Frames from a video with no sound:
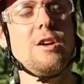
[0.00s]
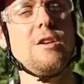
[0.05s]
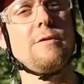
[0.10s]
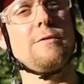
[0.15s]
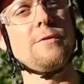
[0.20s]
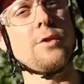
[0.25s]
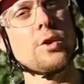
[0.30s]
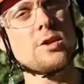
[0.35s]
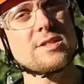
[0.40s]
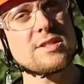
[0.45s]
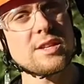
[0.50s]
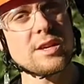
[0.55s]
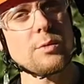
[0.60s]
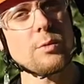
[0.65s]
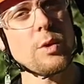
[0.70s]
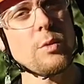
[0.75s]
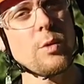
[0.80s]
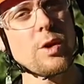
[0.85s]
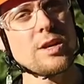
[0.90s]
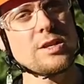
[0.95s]
First thing
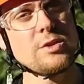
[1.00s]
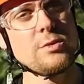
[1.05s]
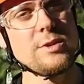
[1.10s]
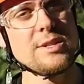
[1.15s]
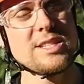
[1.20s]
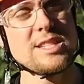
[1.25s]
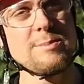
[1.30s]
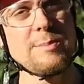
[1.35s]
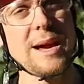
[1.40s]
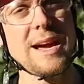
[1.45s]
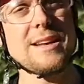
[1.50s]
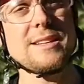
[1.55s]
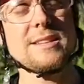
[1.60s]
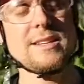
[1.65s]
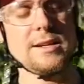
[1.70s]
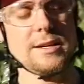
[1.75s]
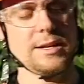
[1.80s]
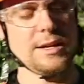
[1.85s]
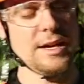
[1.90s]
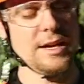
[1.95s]
we want to
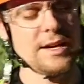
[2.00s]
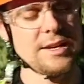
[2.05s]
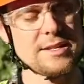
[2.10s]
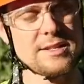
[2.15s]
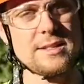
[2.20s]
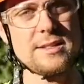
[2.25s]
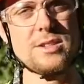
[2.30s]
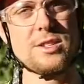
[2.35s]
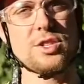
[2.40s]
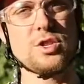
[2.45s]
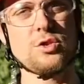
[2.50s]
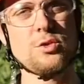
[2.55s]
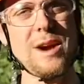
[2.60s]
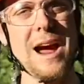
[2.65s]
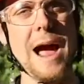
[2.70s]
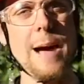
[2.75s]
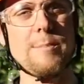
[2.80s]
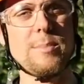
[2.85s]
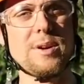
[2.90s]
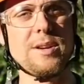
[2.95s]
inspect is the strap.